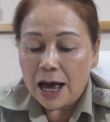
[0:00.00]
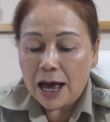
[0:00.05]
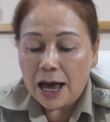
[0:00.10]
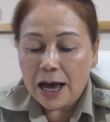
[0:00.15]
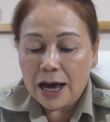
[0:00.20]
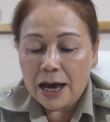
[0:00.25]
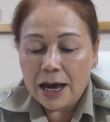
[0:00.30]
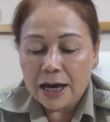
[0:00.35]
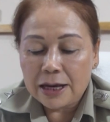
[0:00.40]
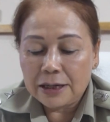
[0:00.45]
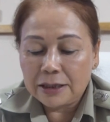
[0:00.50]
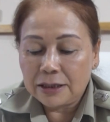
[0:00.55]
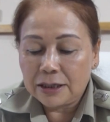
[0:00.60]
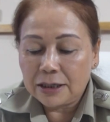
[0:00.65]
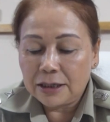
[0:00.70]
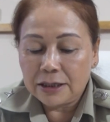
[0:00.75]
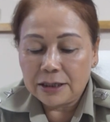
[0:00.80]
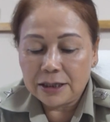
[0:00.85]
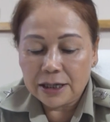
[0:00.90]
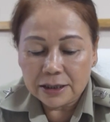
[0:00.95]
And
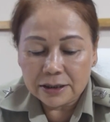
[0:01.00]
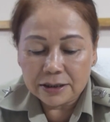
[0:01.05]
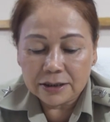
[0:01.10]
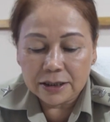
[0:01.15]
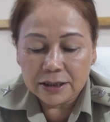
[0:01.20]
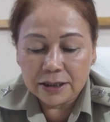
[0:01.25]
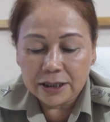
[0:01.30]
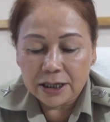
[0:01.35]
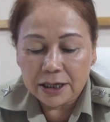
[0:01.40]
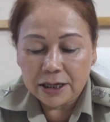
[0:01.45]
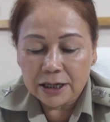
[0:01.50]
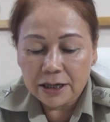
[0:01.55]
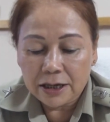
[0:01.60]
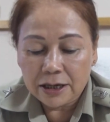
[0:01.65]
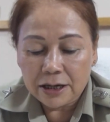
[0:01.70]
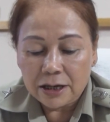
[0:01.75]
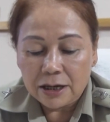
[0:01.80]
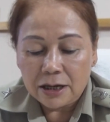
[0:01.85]
yesterday,